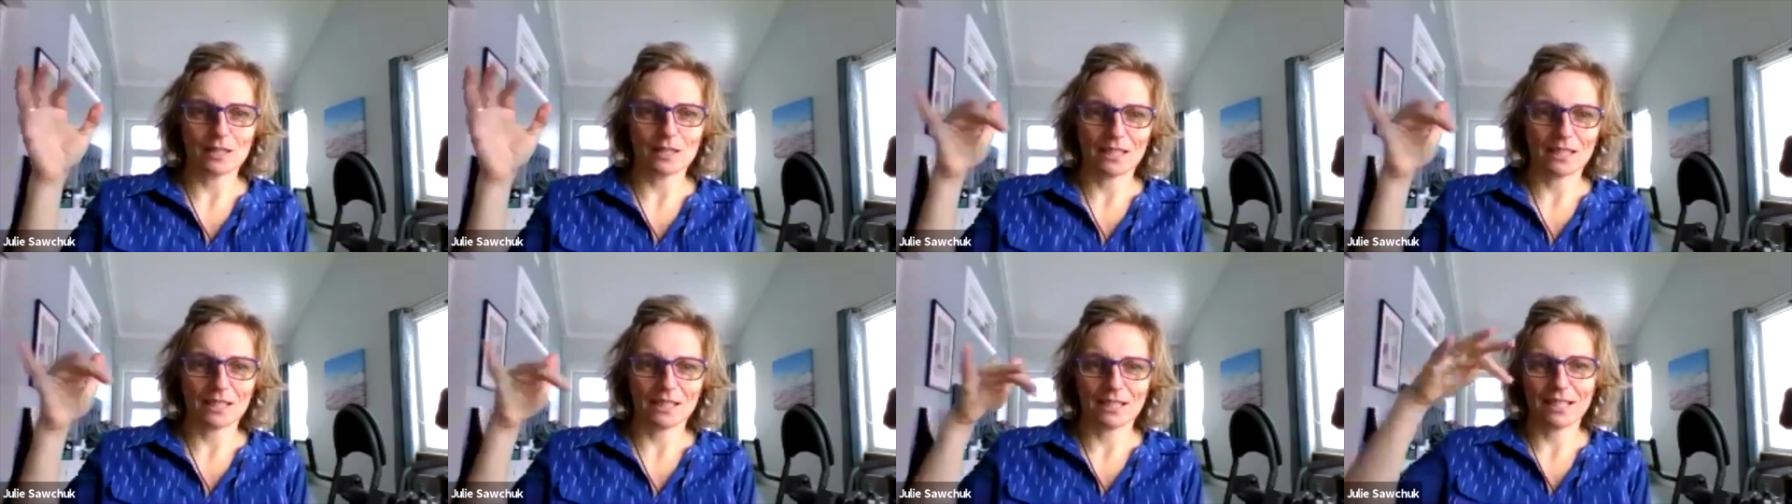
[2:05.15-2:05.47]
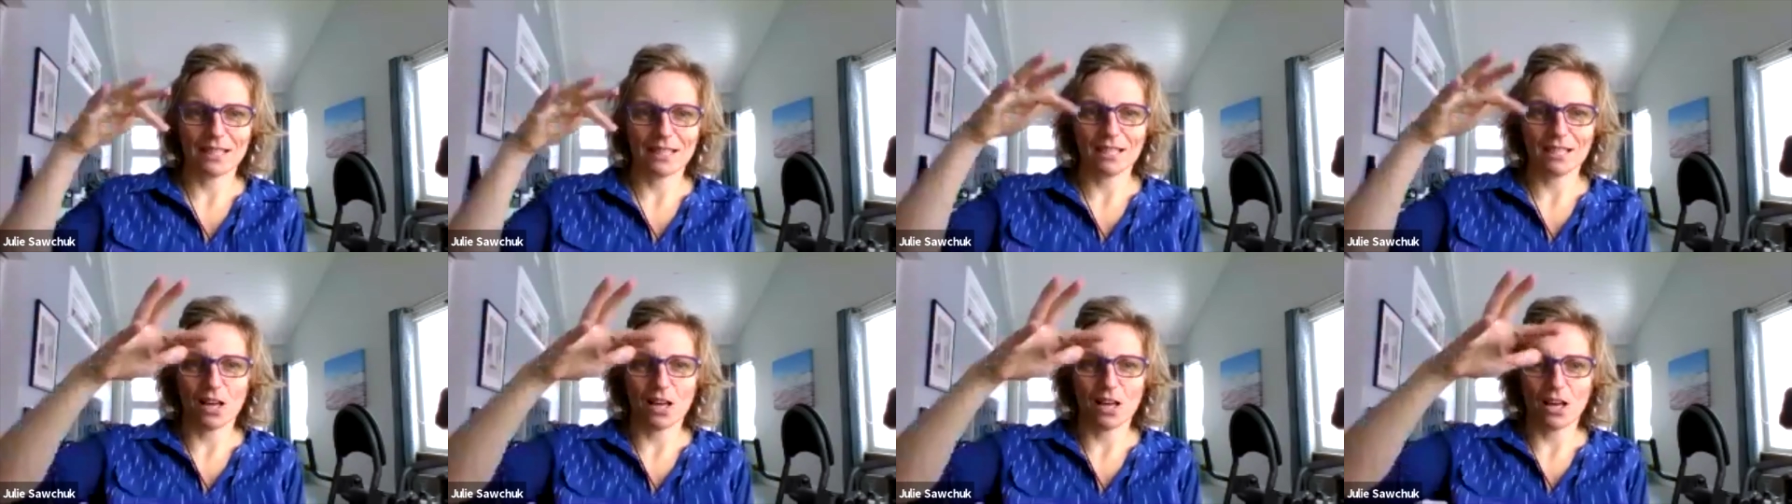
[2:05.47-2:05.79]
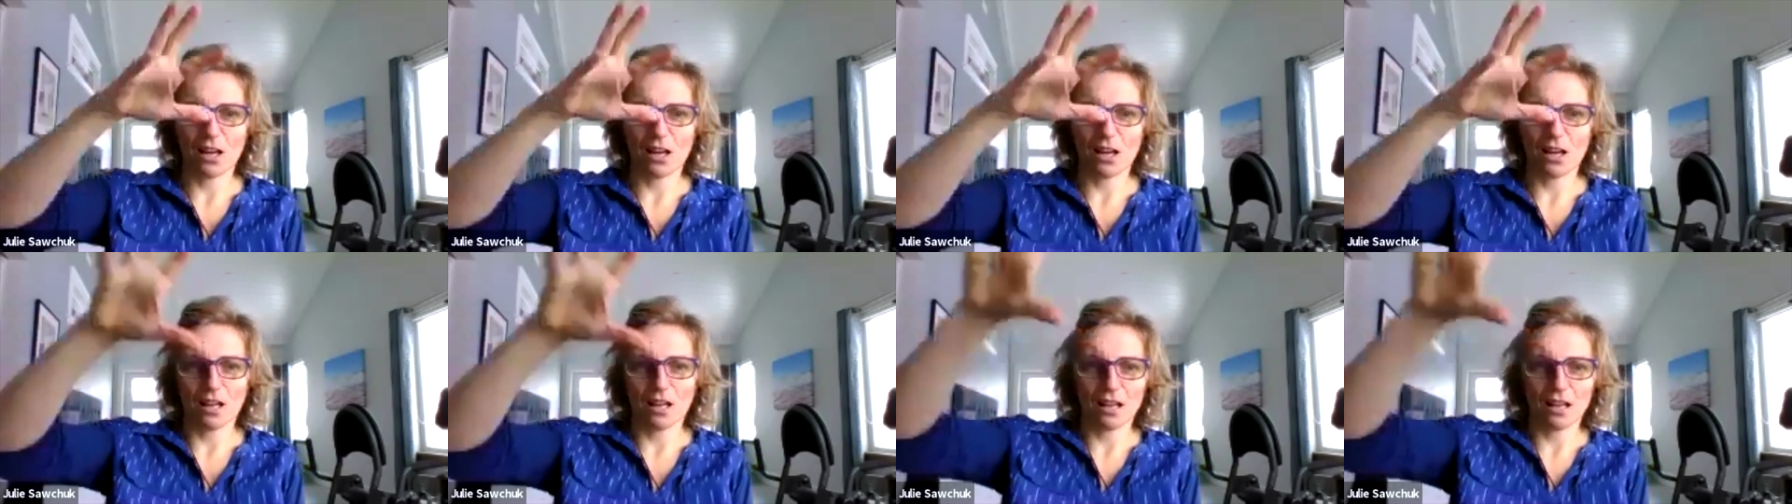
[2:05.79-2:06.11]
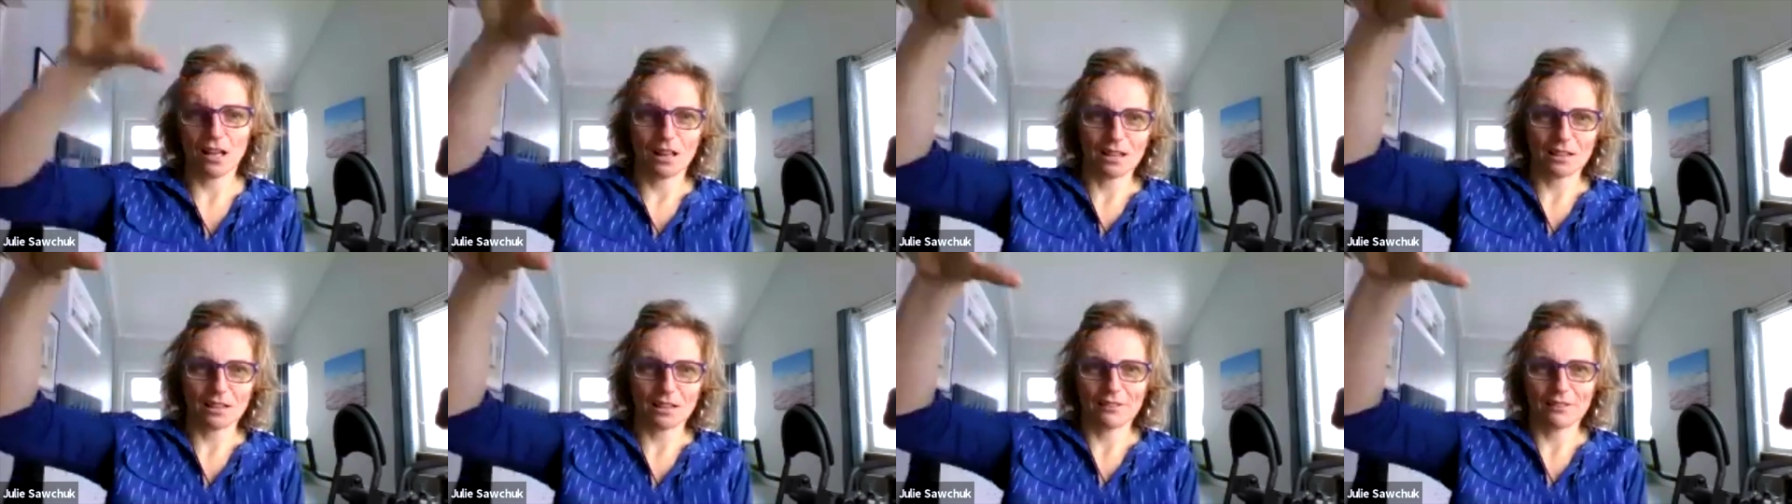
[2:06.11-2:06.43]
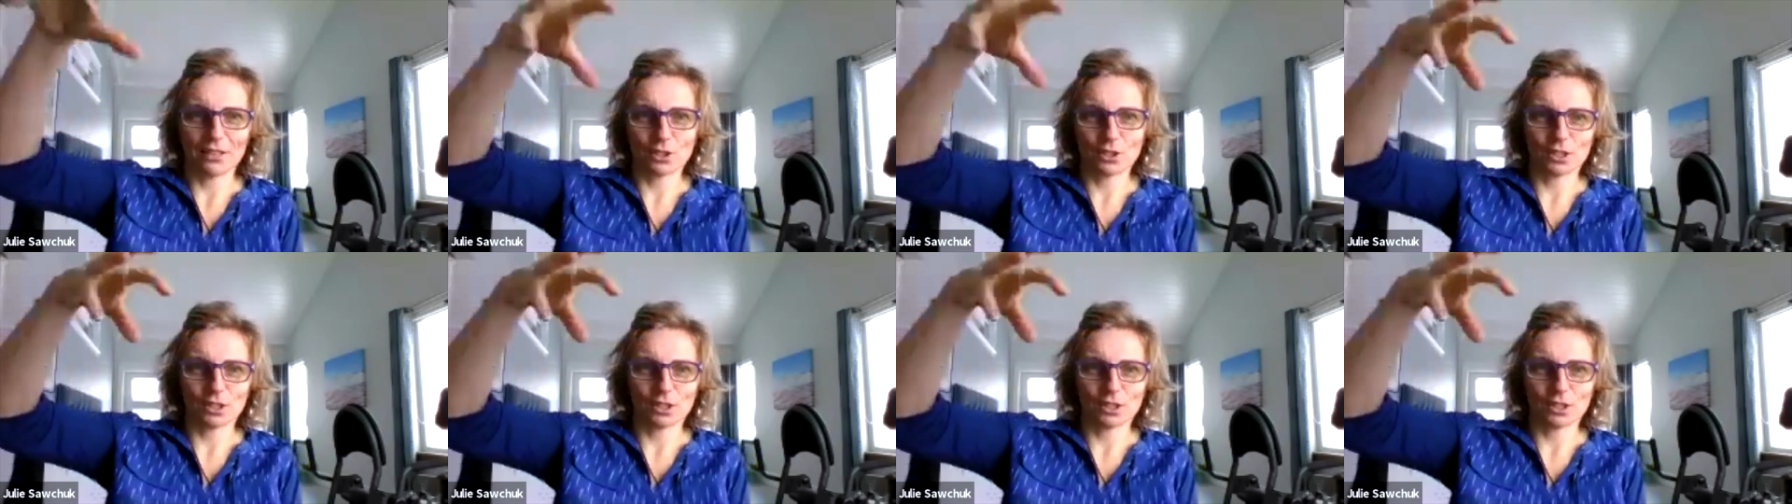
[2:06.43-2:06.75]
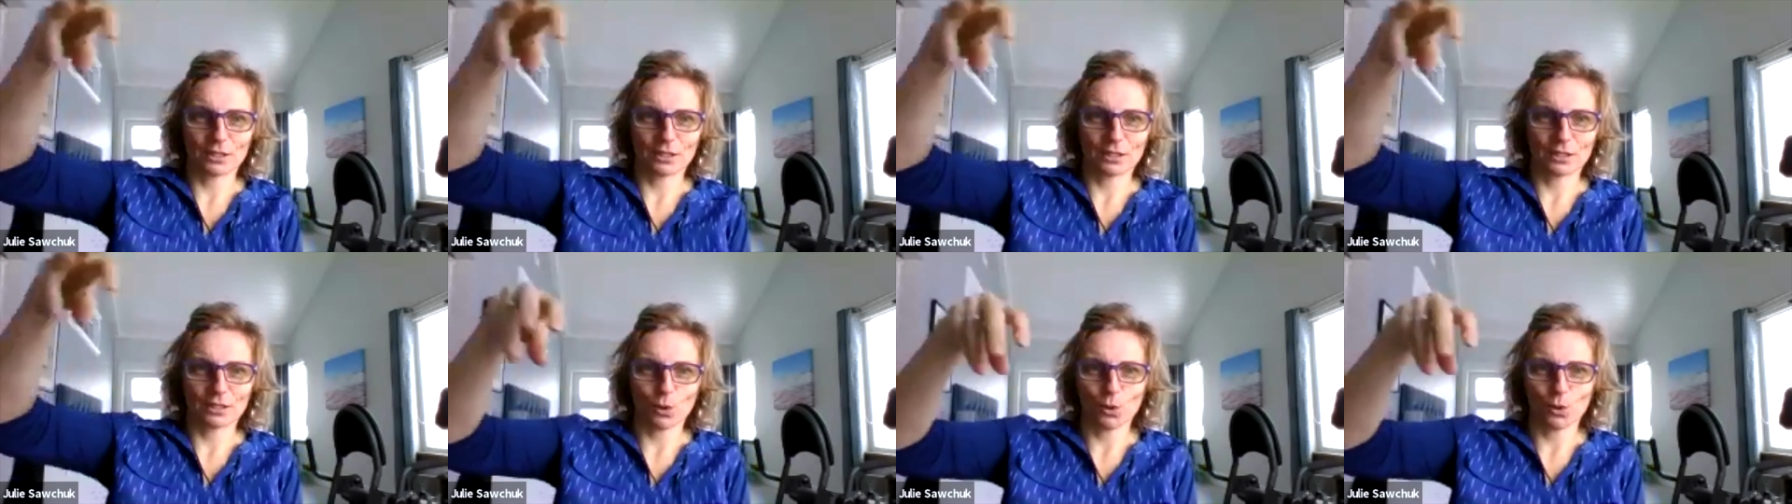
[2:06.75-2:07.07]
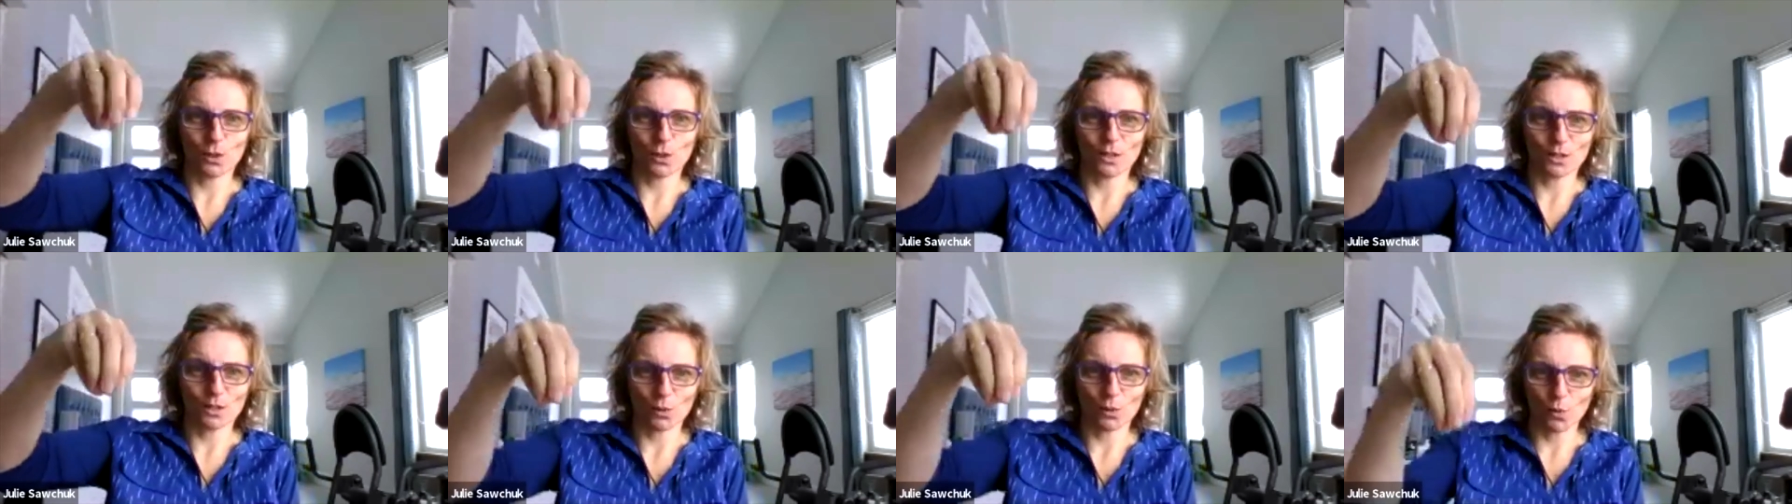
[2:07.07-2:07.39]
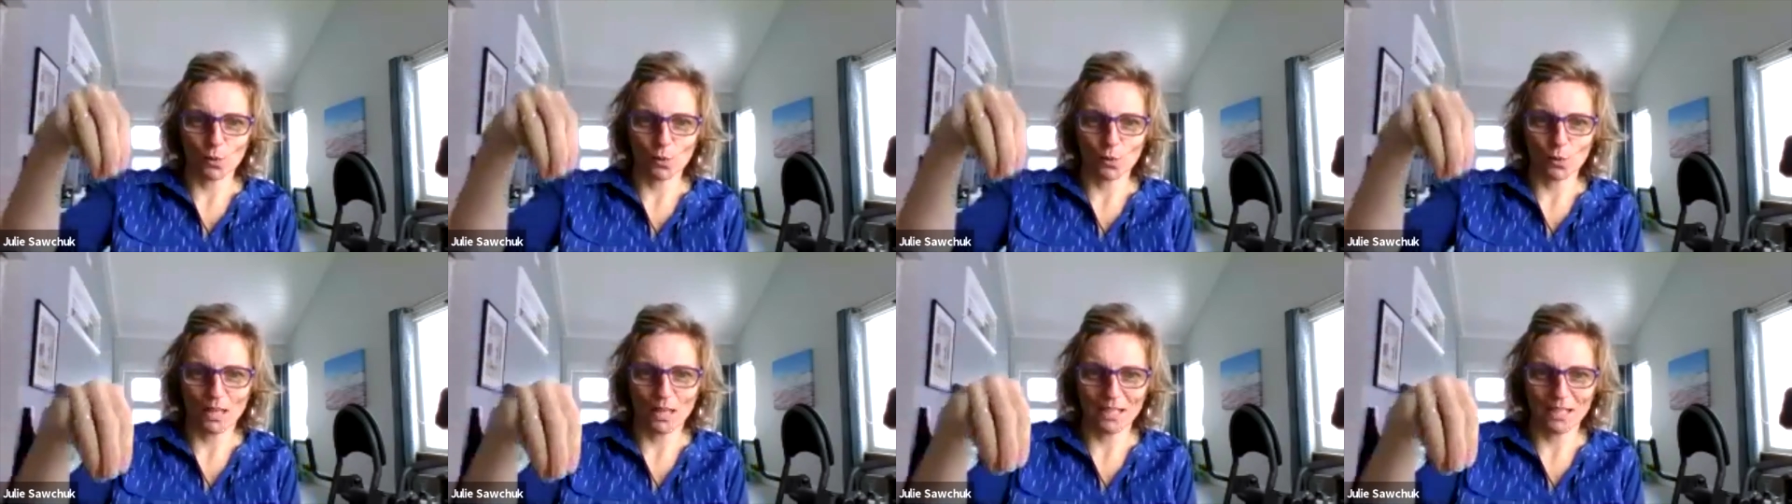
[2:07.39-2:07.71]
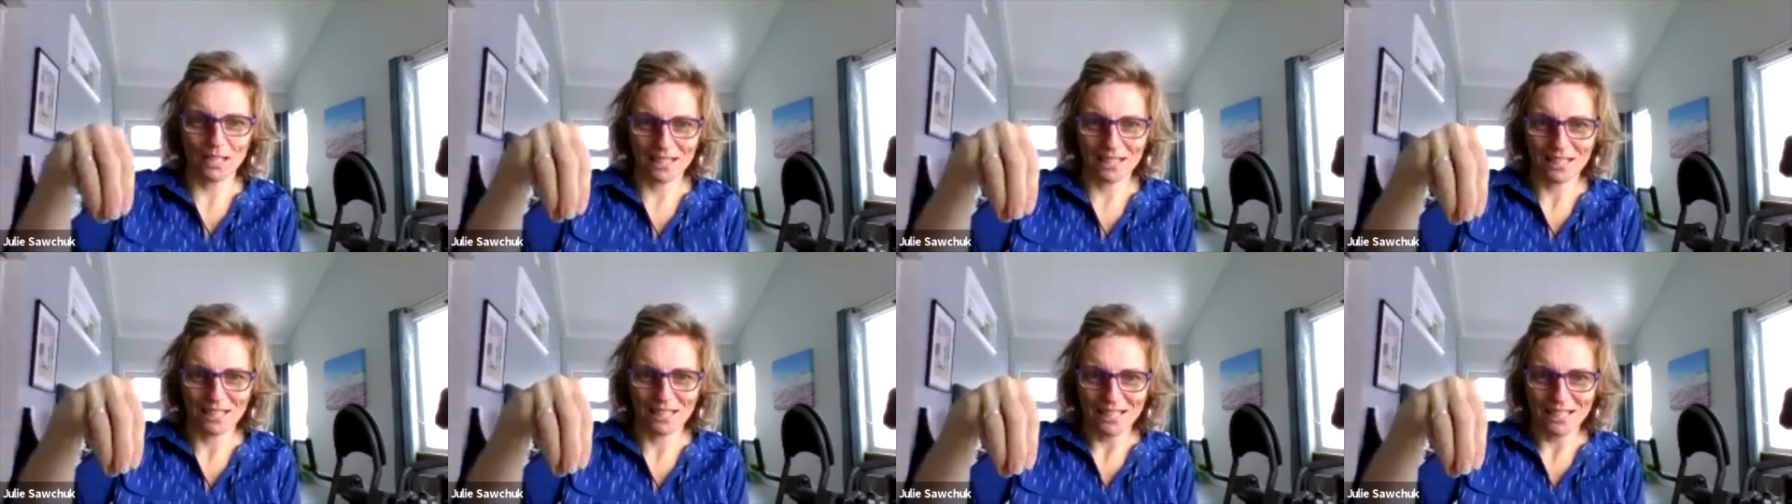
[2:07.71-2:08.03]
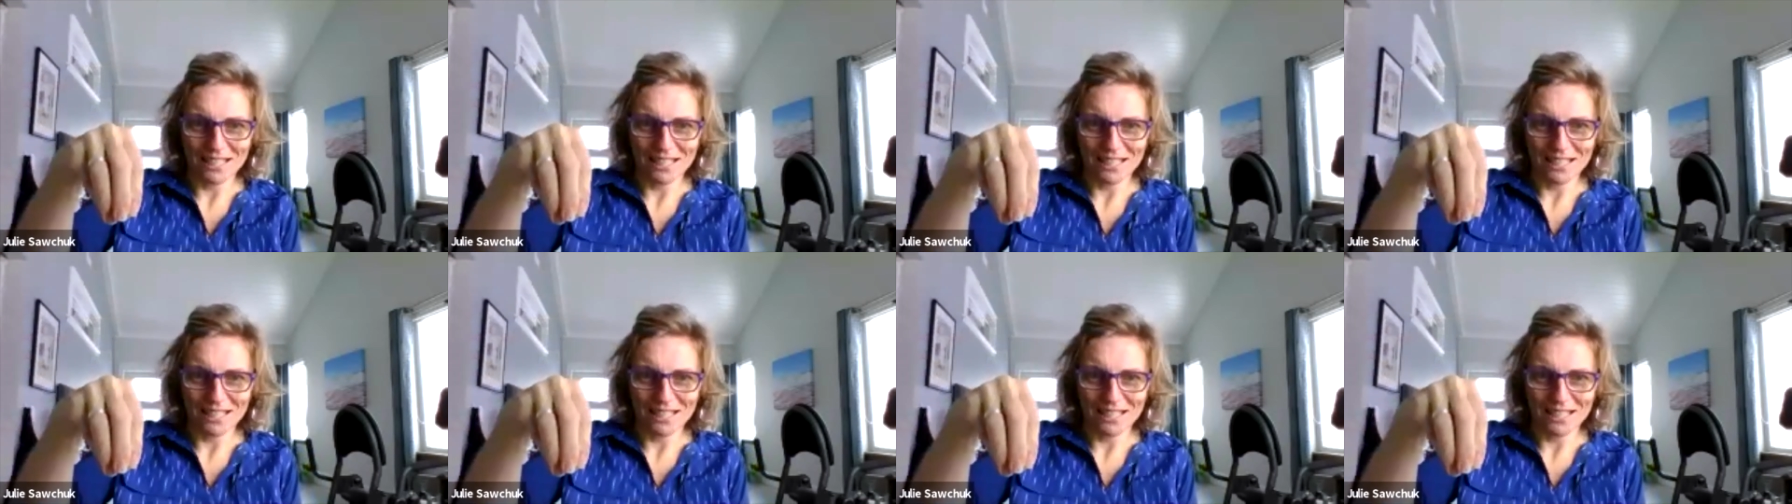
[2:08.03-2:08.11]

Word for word: and they all eventually roll to one